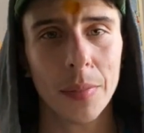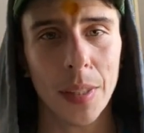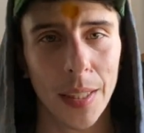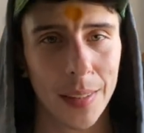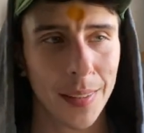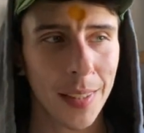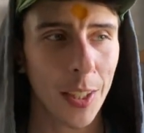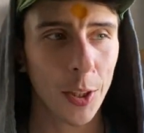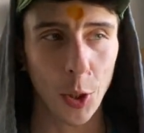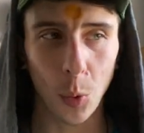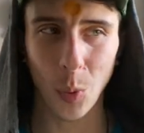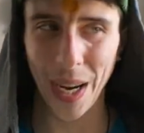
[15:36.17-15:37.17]
Like
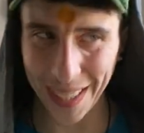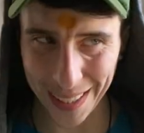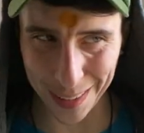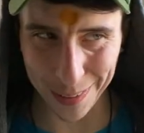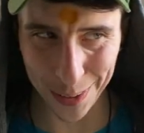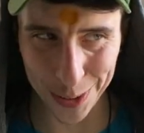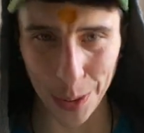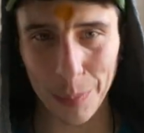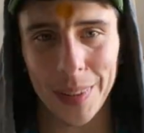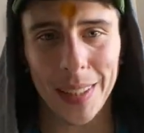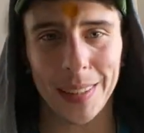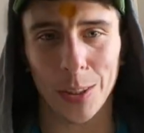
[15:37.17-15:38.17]
they're waiting for
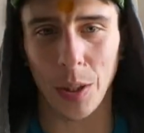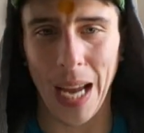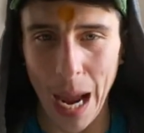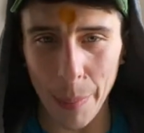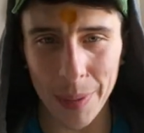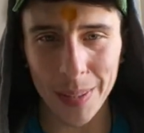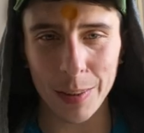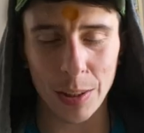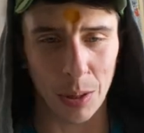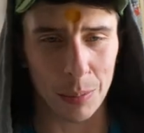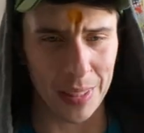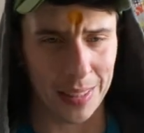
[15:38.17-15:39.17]
something to happen,
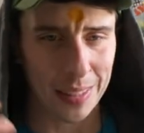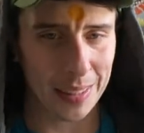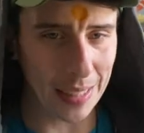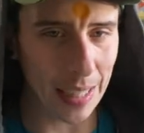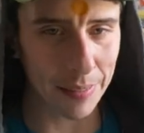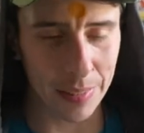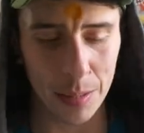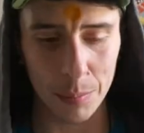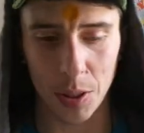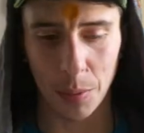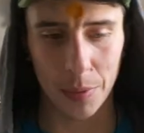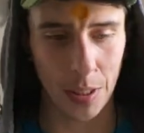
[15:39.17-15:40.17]
something to save them,
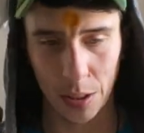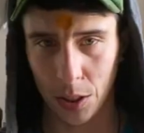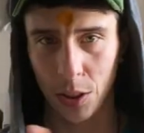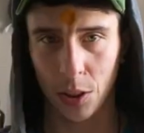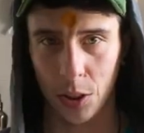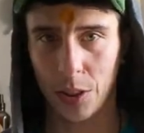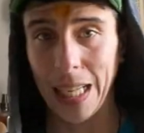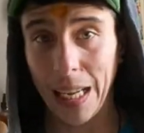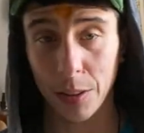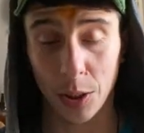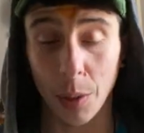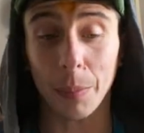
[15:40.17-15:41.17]
something to just
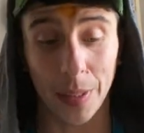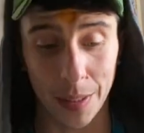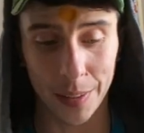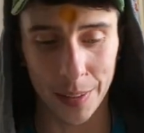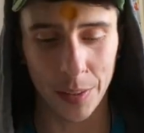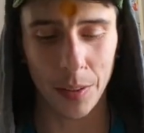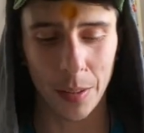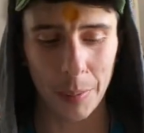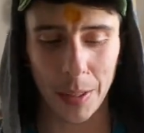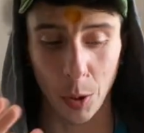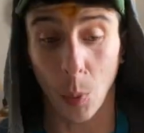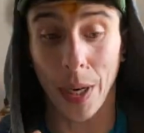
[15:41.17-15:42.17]
something. You know what I mean?
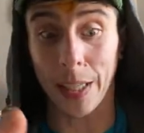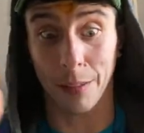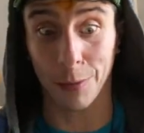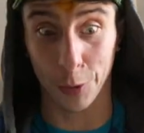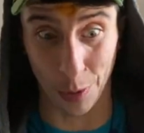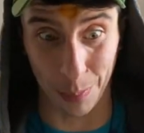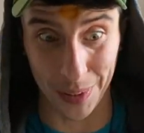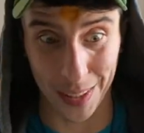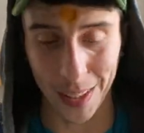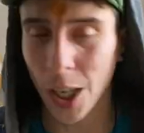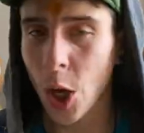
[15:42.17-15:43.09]
They're waiting for something.